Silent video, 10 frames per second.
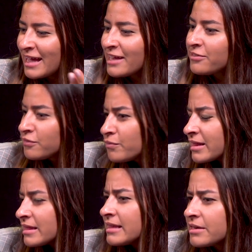It
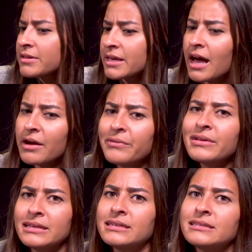really literally got
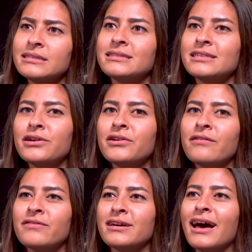released this year
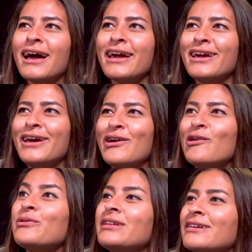of a guy
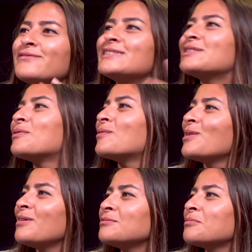who lives in a
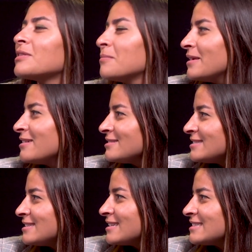world where the Beatles
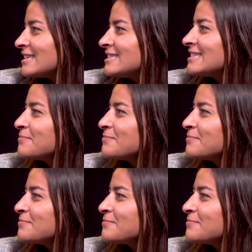didn't exist,